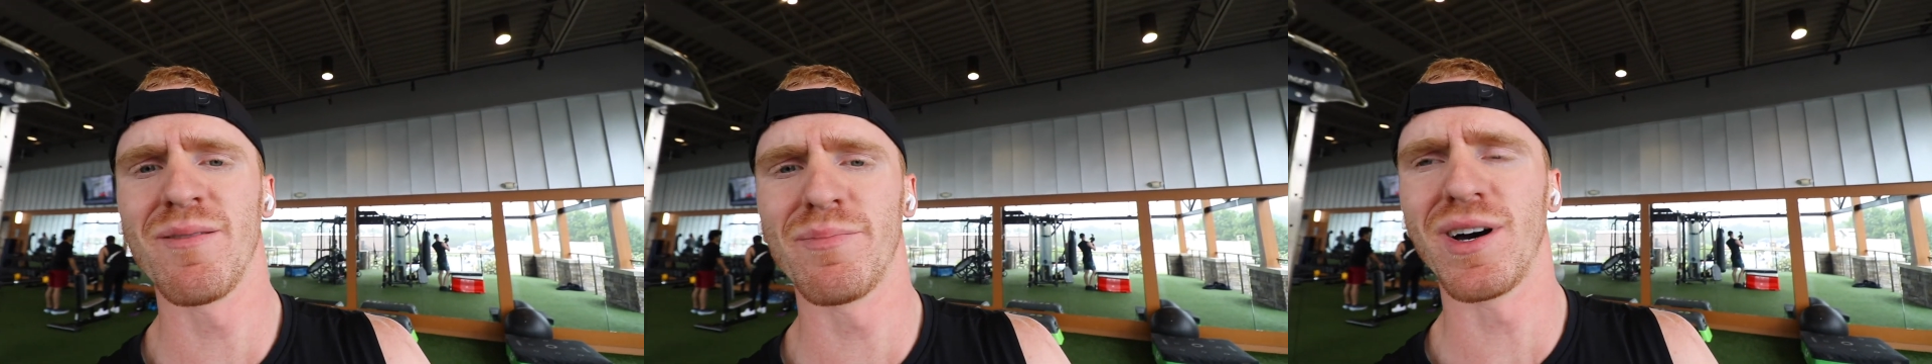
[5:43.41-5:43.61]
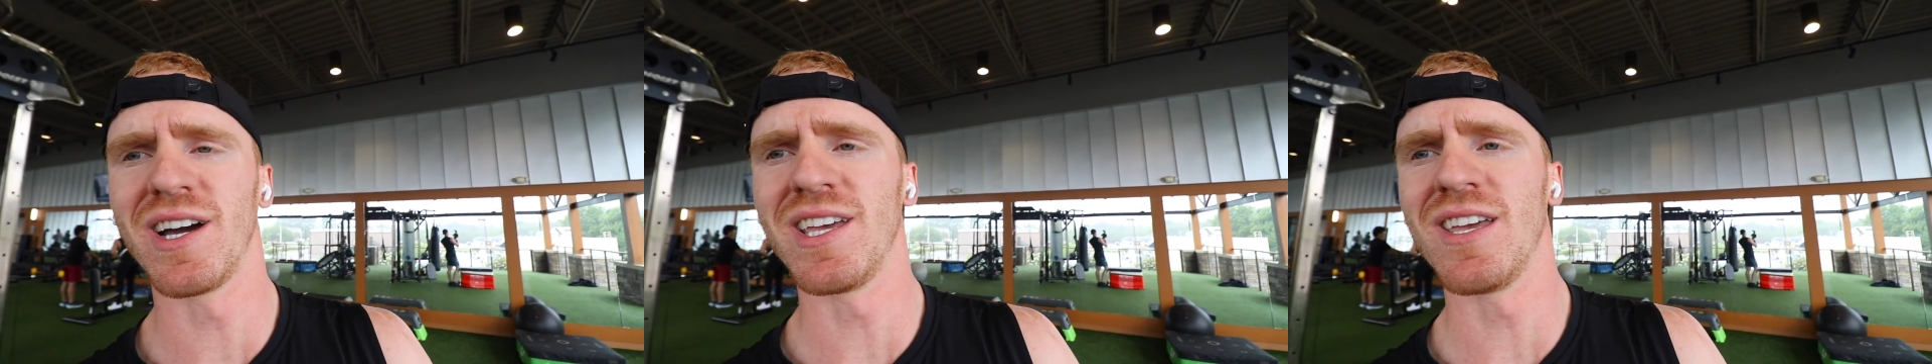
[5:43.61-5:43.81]

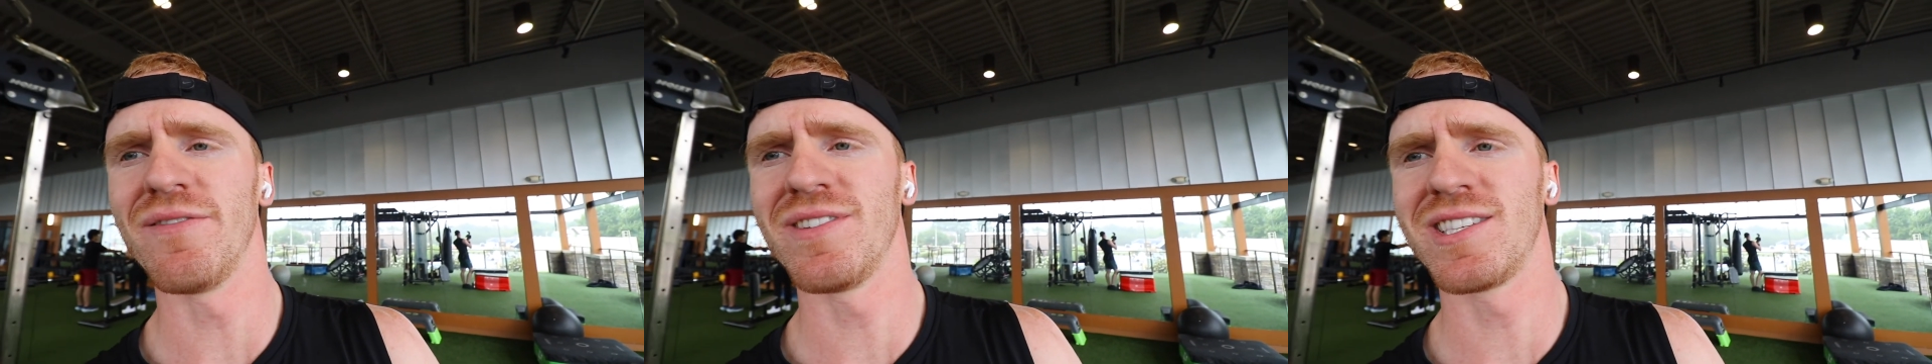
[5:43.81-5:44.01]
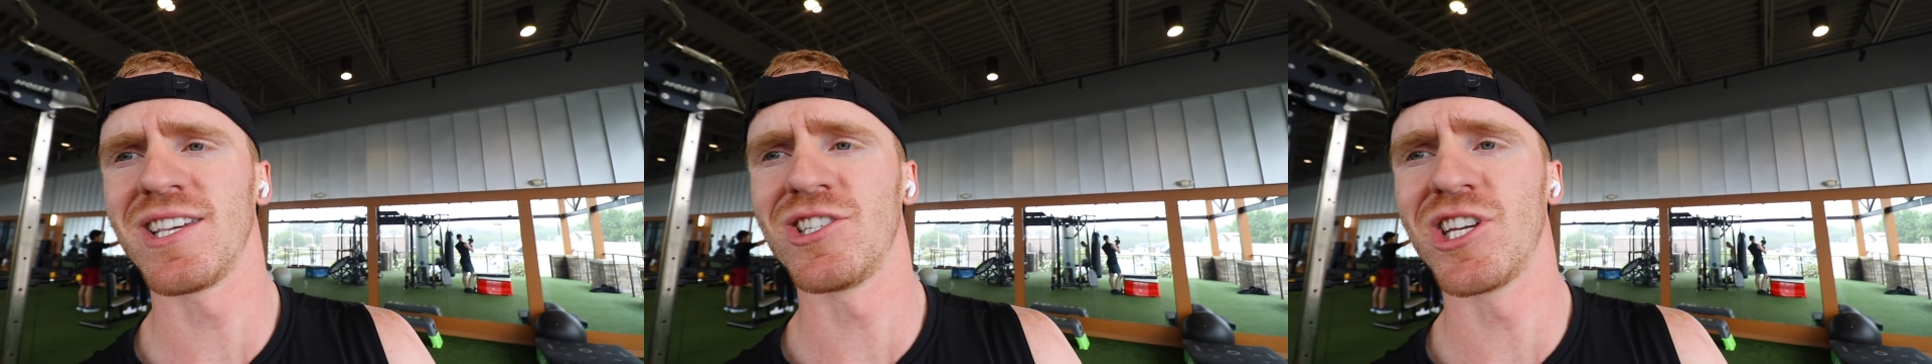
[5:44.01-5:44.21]
But
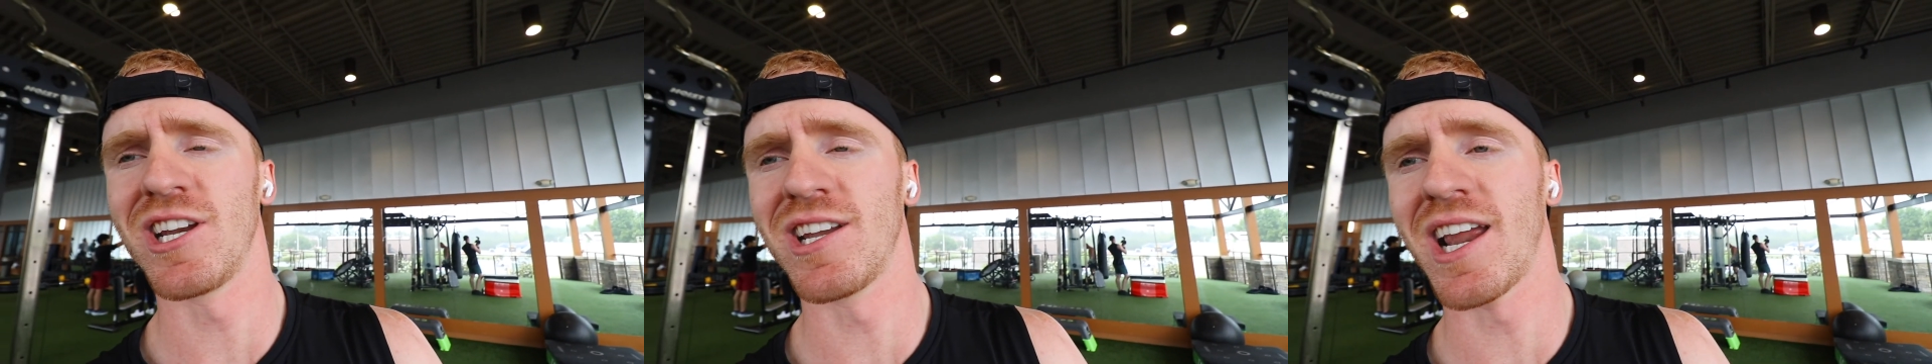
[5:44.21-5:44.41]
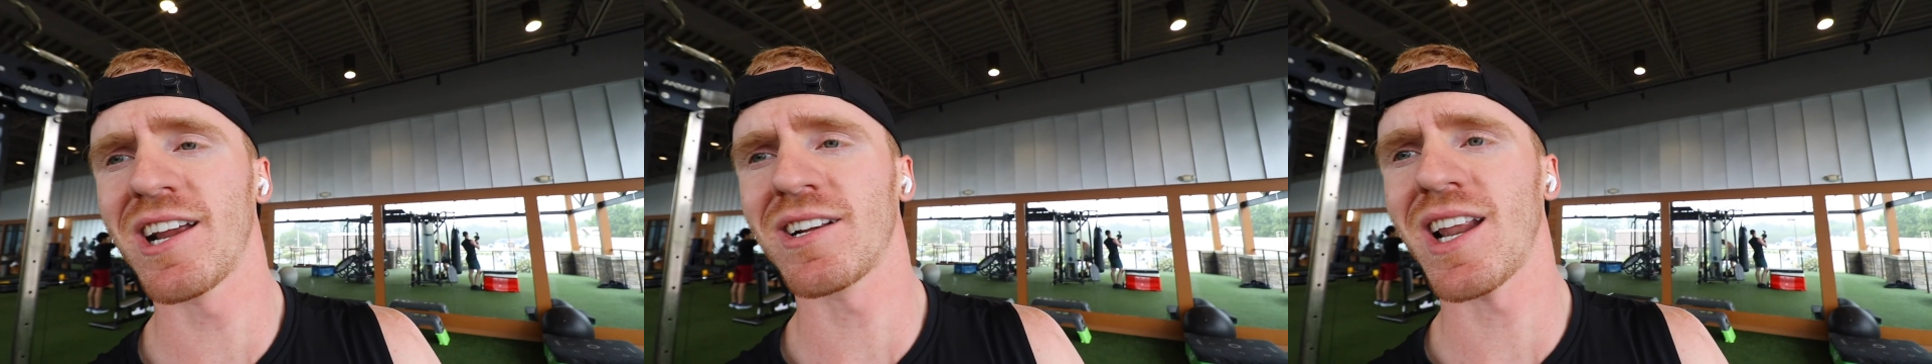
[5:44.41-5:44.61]
if it's a
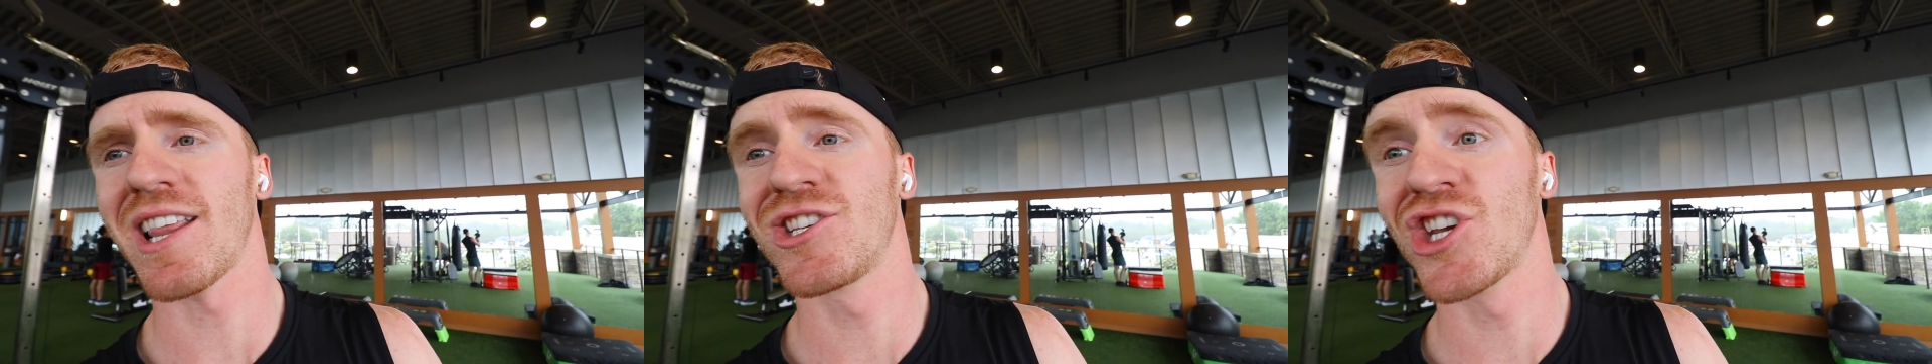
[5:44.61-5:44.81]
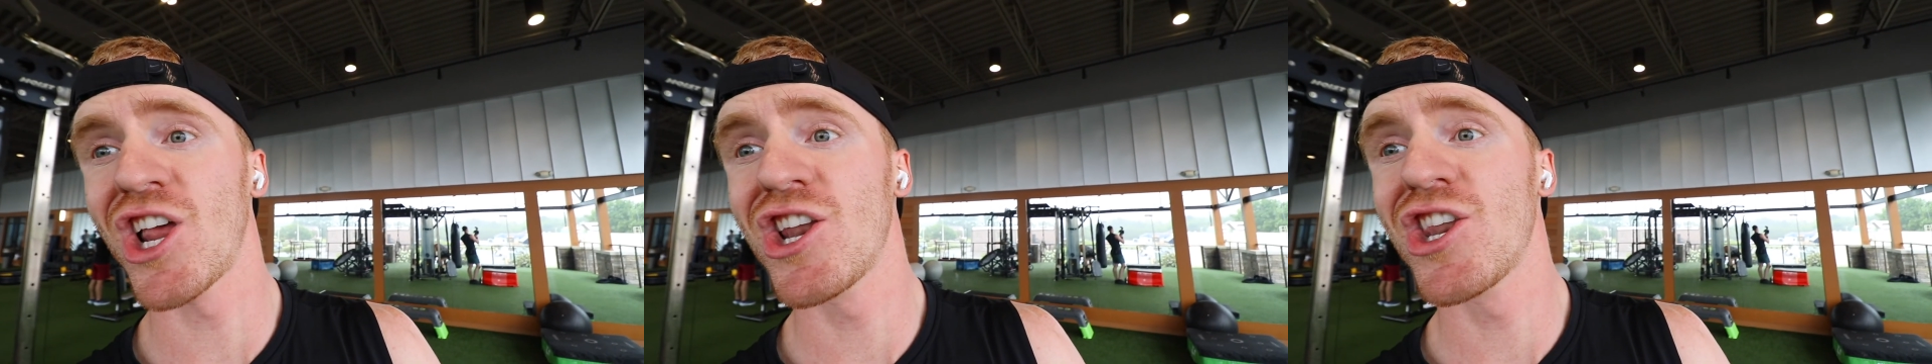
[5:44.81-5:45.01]

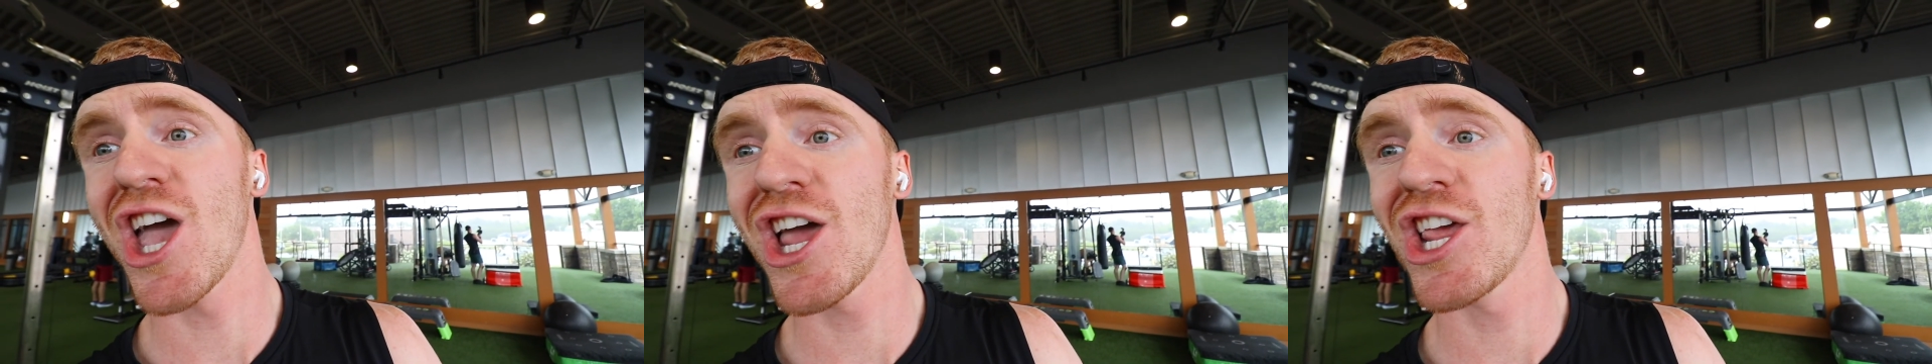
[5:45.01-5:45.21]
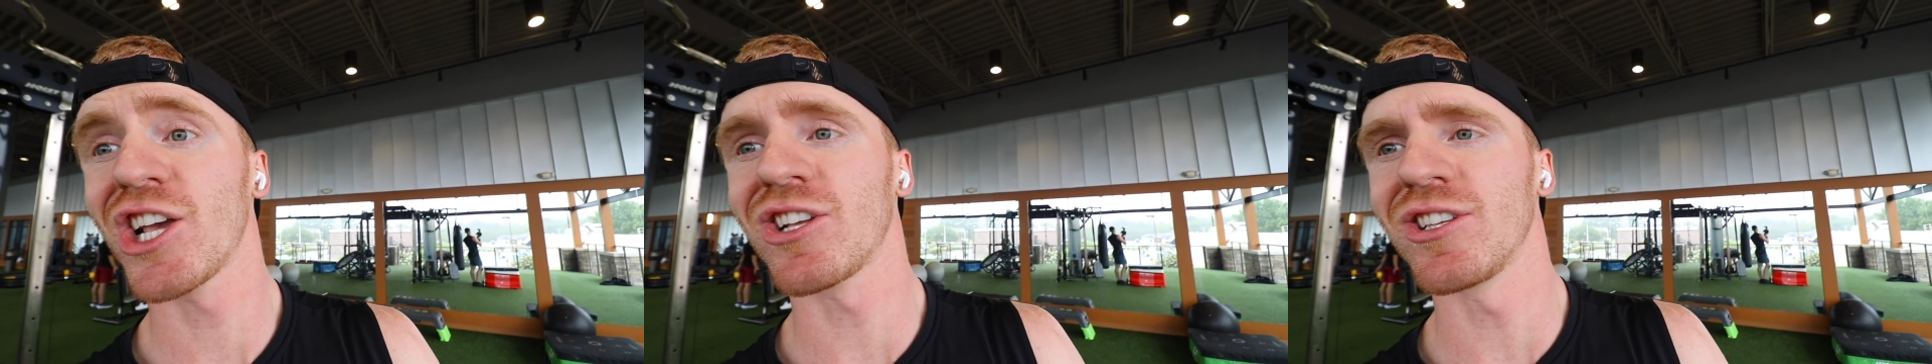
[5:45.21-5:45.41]

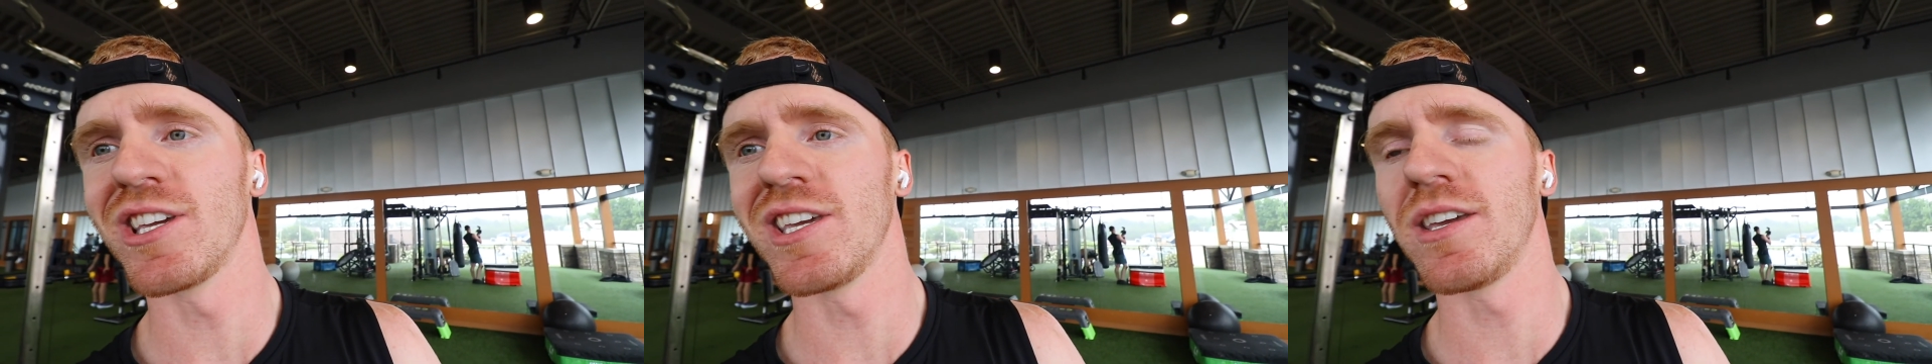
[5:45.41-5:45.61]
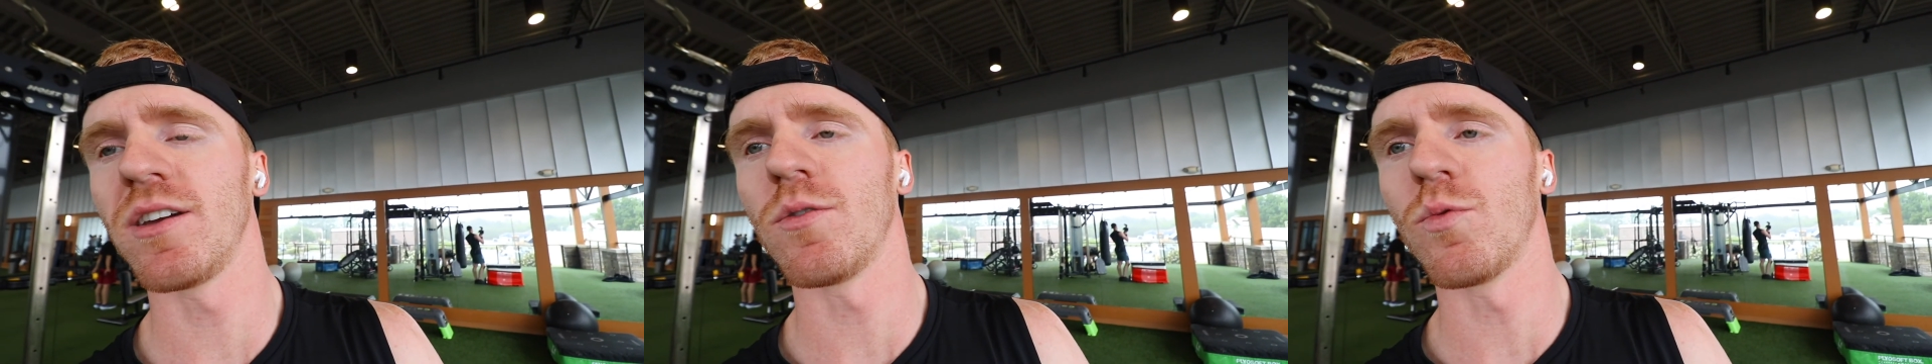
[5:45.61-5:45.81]

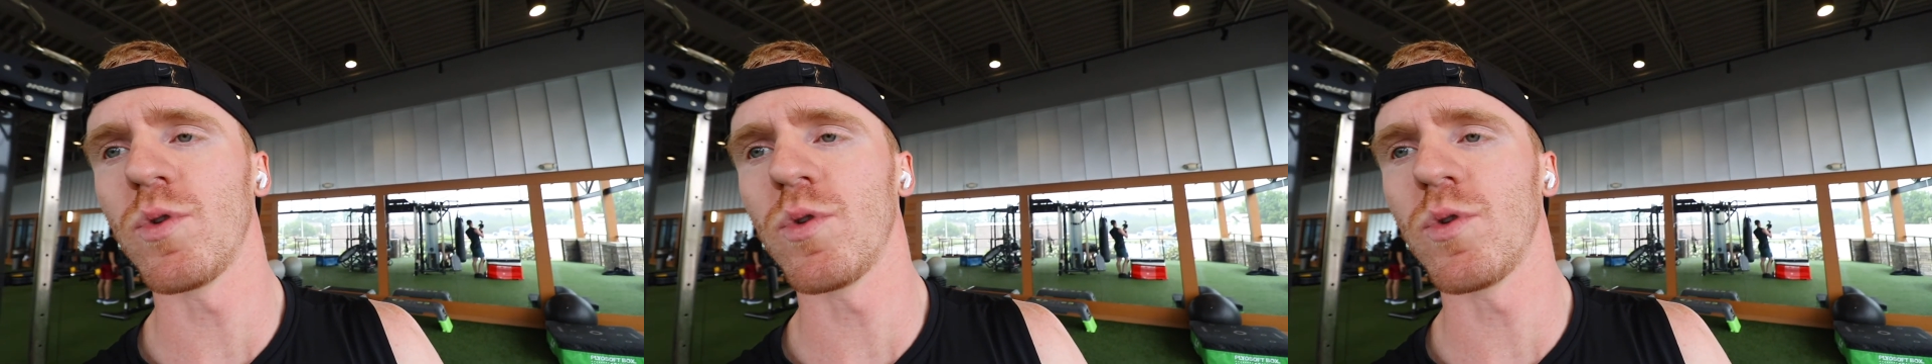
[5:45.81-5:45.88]
genetically